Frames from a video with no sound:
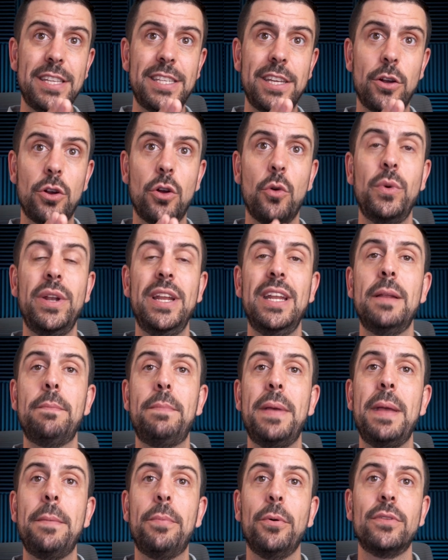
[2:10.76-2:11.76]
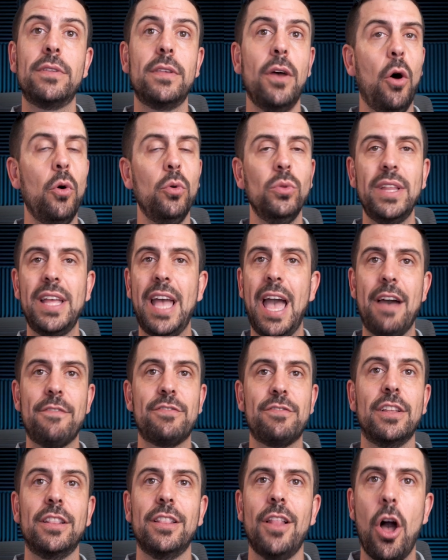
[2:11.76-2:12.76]
tier, we needed people to only
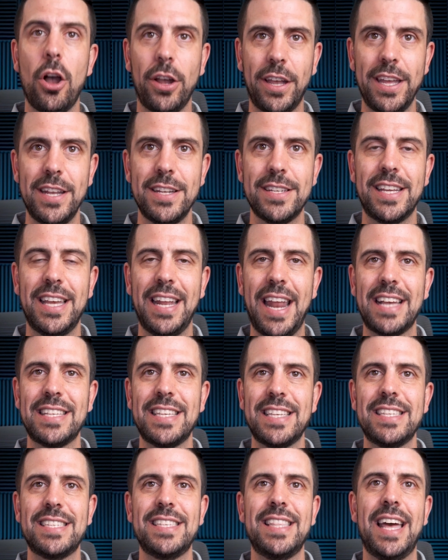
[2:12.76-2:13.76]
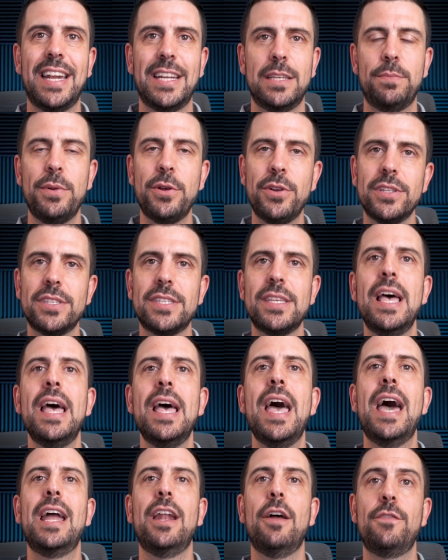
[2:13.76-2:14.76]
have to log in to get access to that experience.
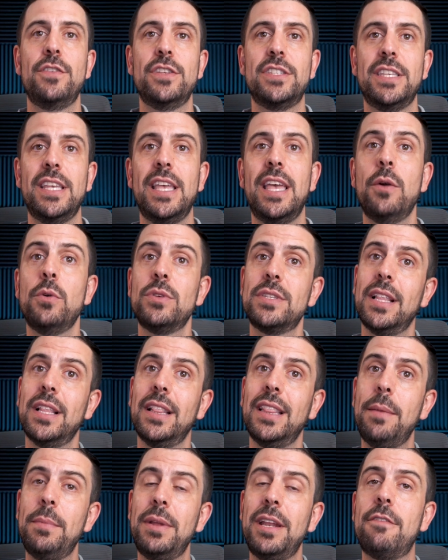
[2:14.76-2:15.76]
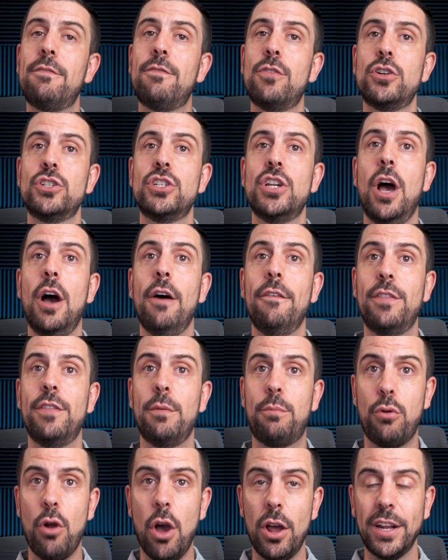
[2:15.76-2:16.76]
And obviously it was a limited version of the
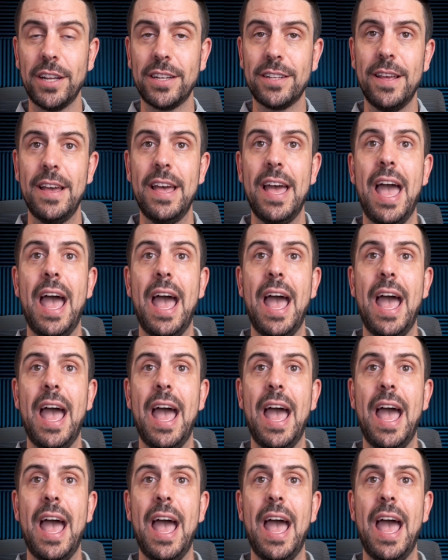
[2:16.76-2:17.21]
product.